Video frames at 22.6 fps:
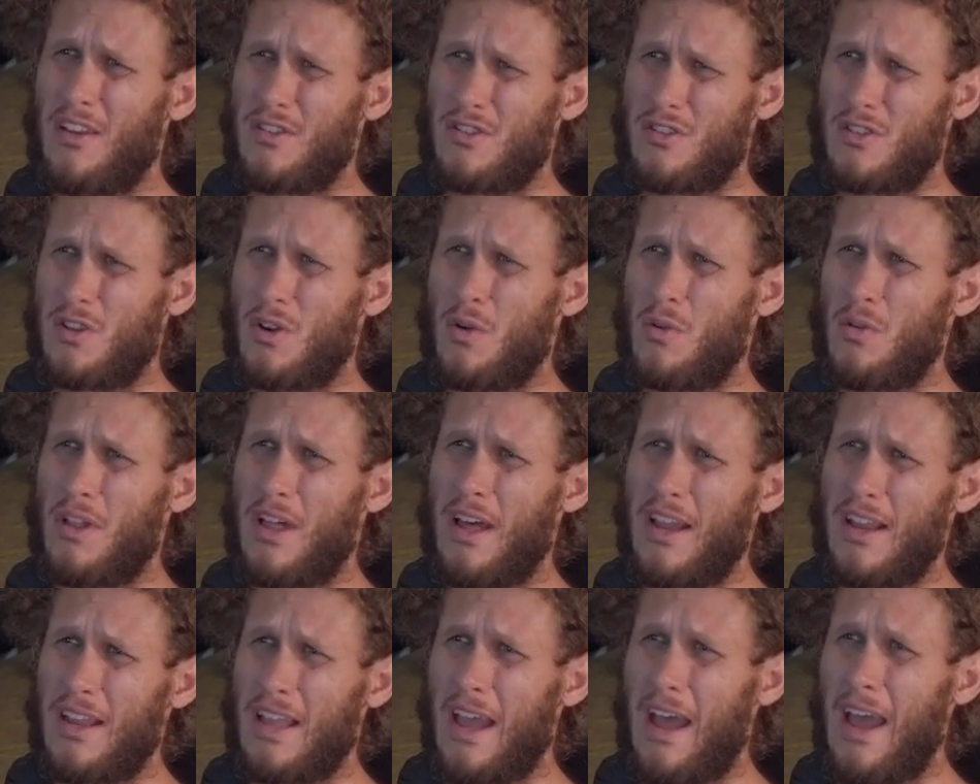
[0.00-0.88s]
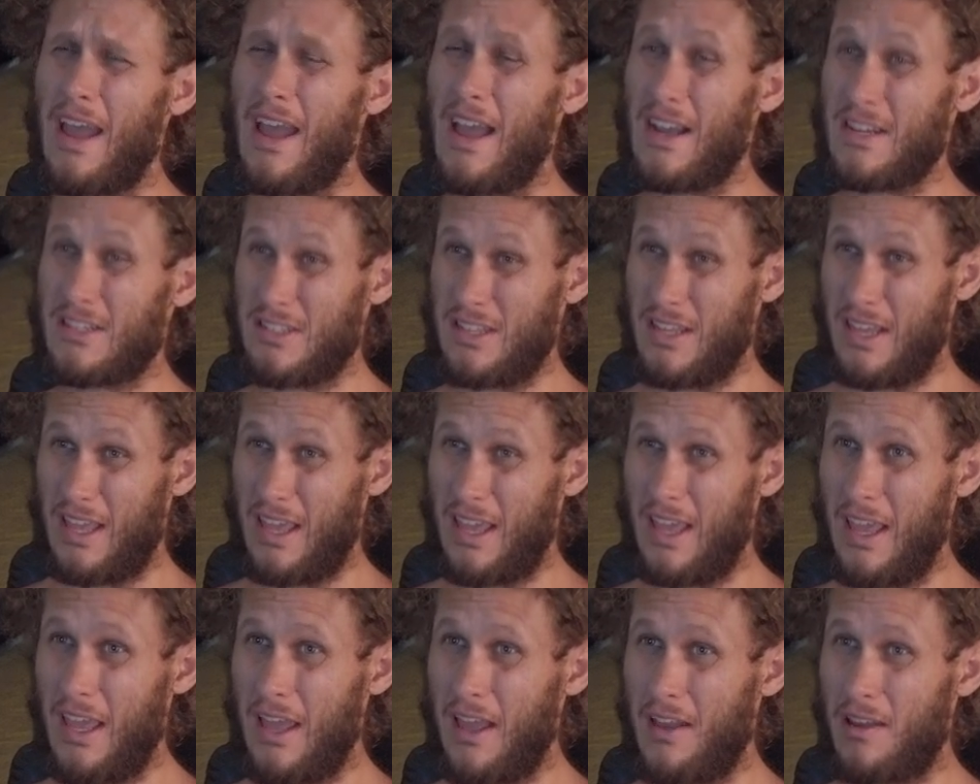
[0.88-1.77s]
So, like, I actually
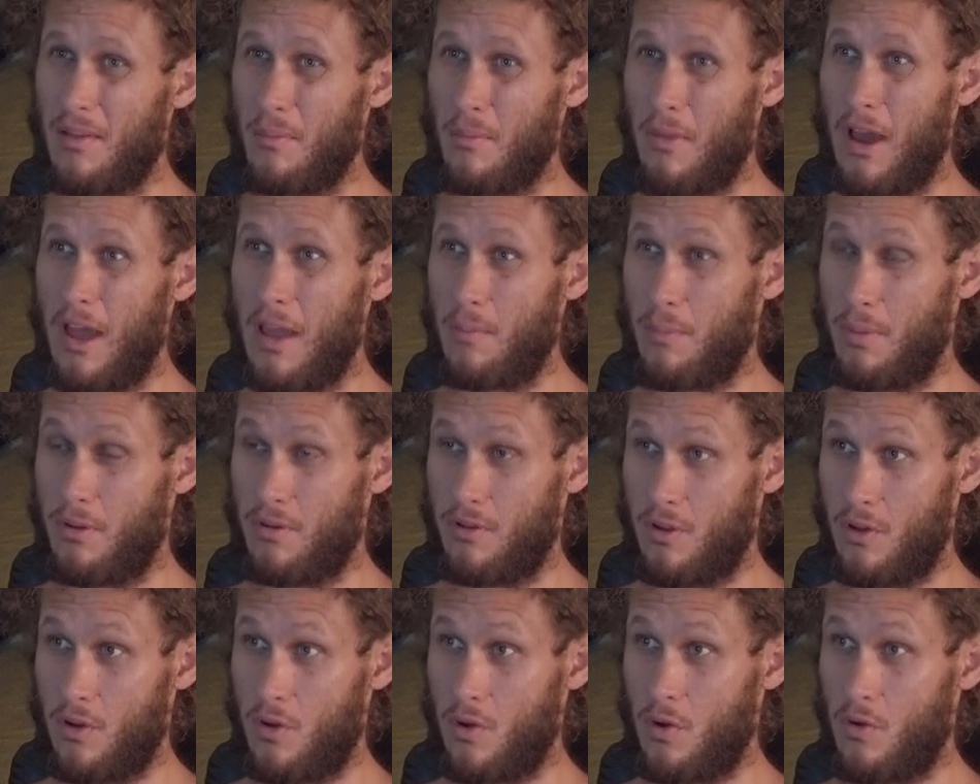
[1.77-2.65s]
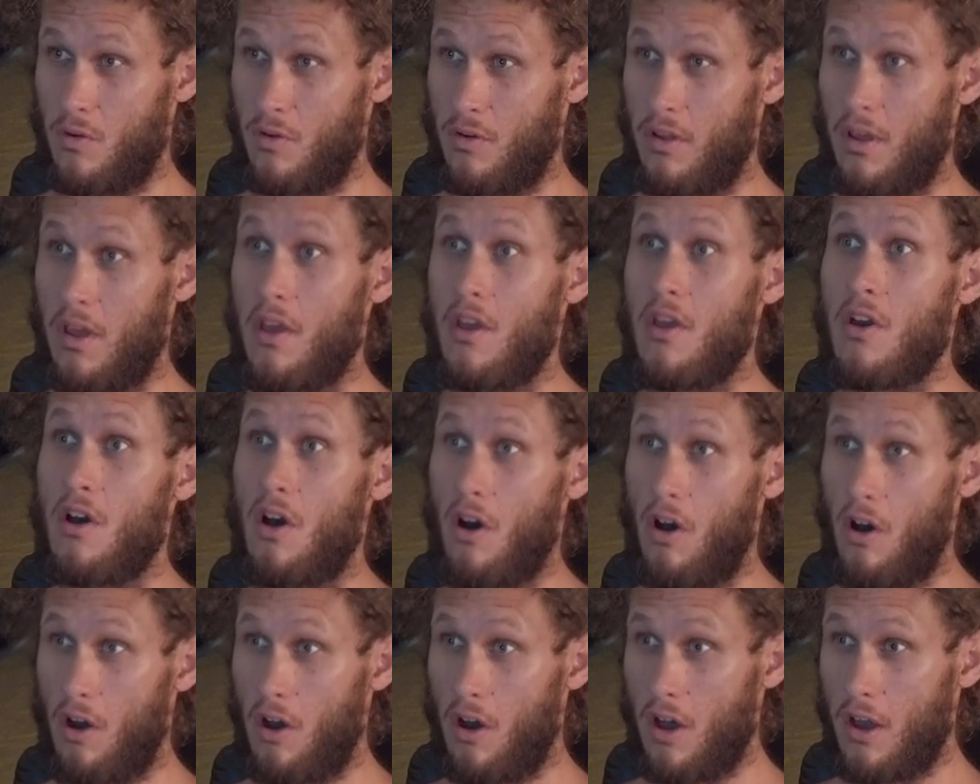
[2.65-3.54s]
hid my balloon
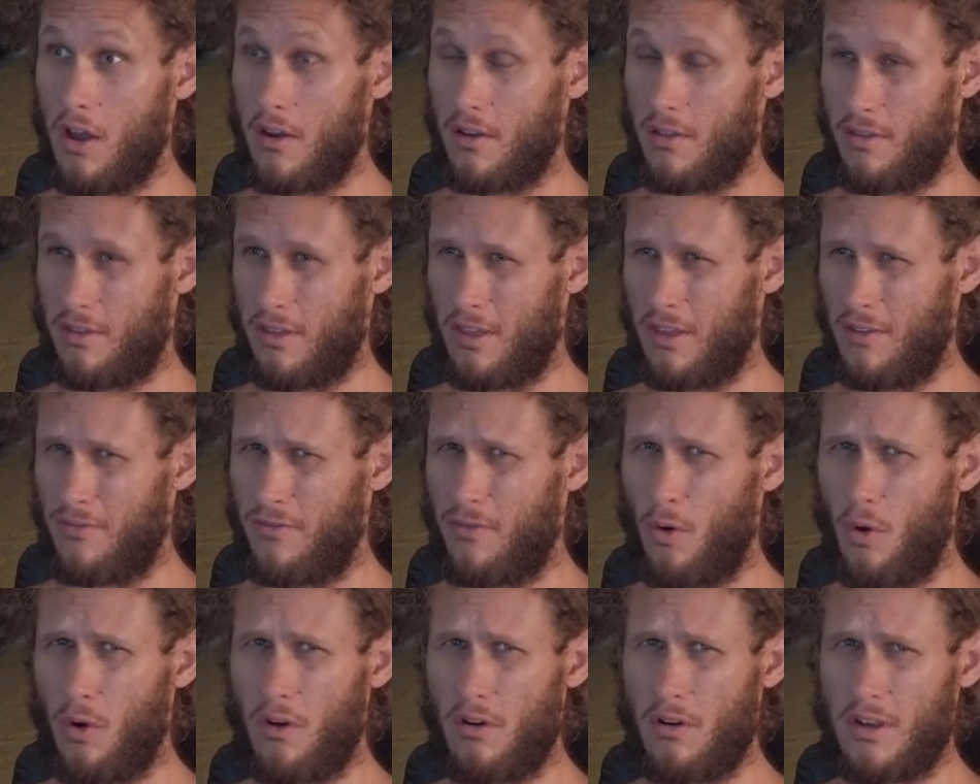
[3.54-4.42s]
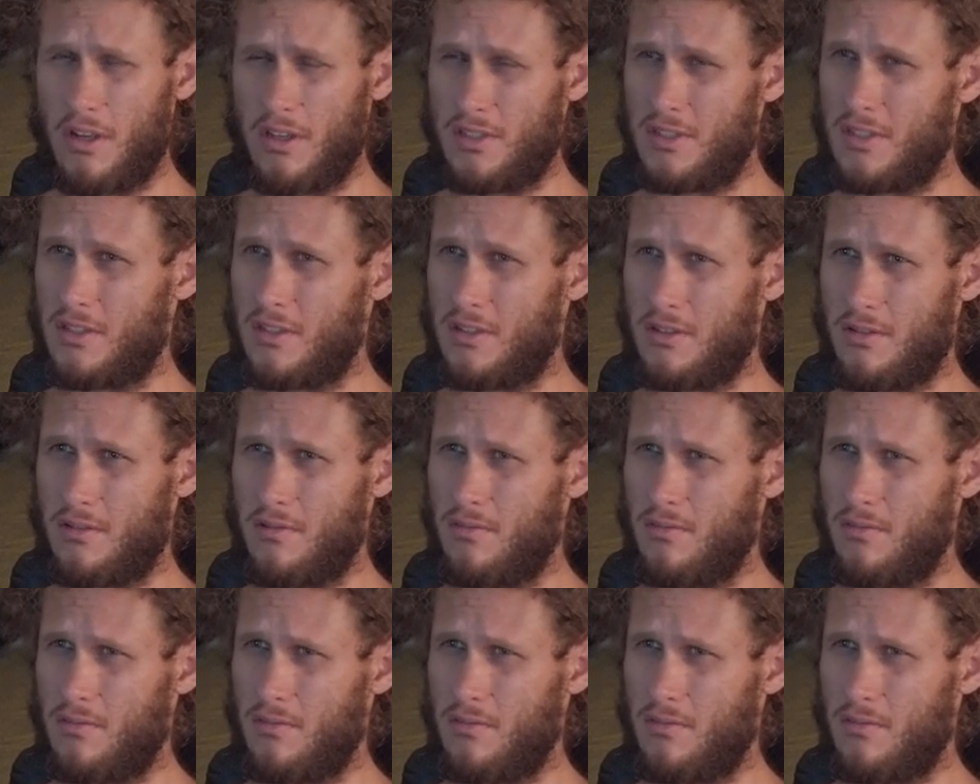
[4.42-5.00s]
on the forest